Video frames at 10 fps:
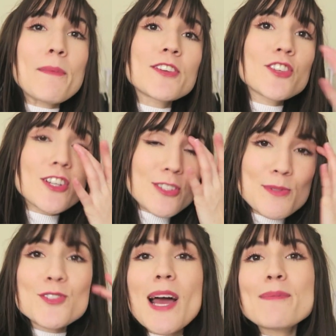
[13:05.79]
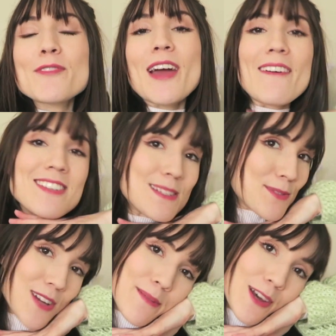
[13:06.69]
Make sure you're subscribed if you haven't
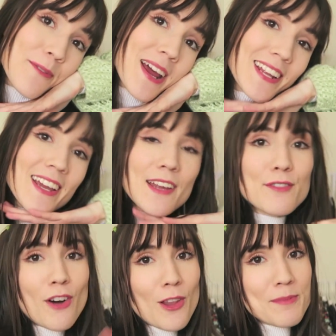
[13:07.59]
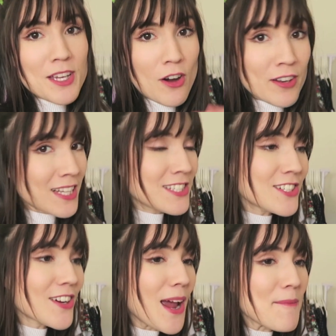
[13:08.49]
subscribed already, and follow me on
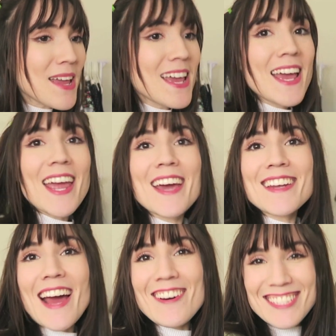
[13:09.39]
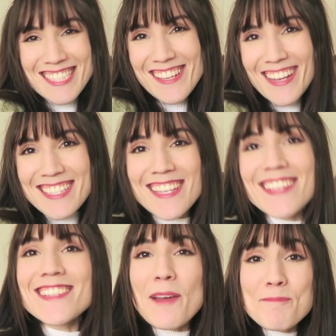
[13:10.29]
Instagram, and I will see you guys
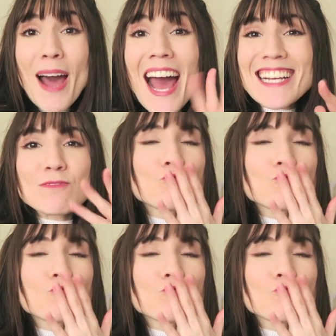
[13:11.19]
next time. Bye!